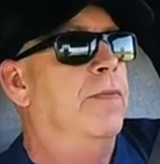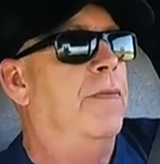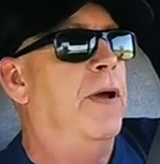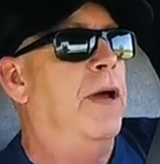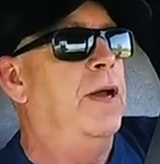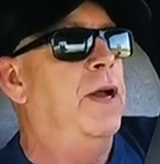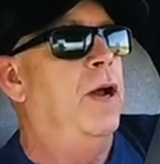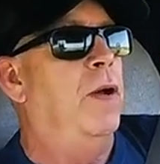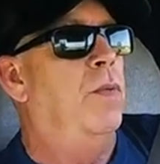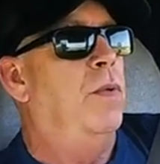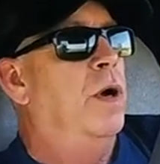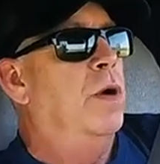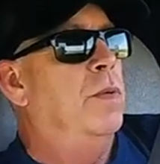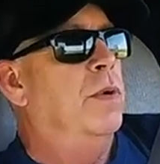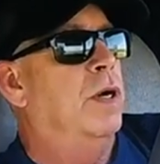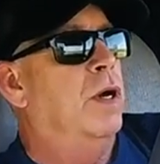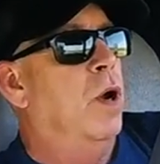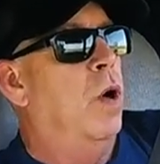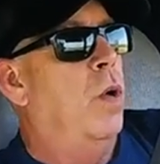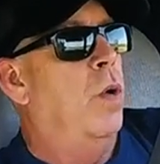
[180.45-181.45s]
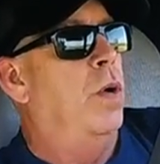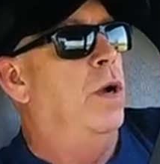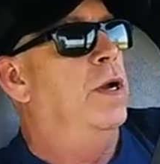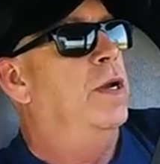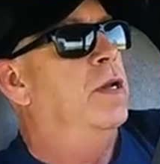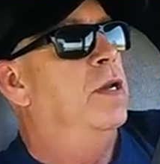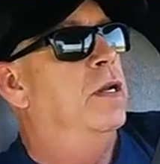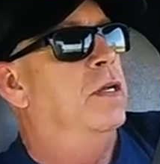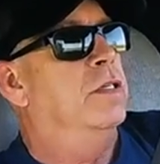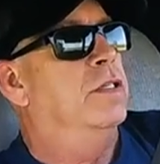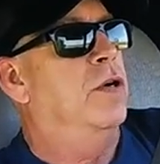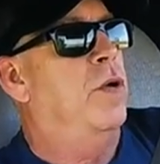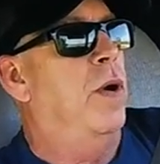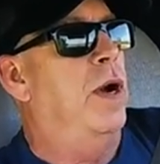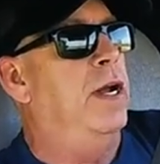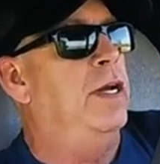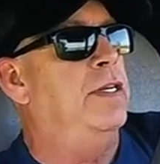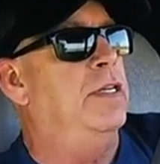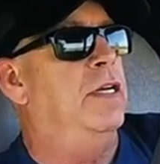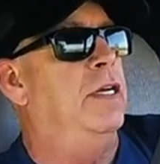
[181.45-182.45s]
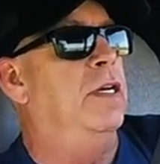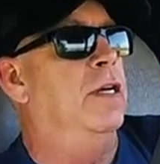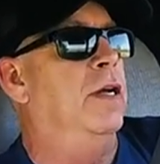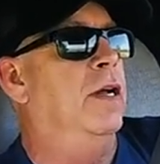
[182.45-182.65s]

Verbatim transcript: I know where we're going. It's crazy.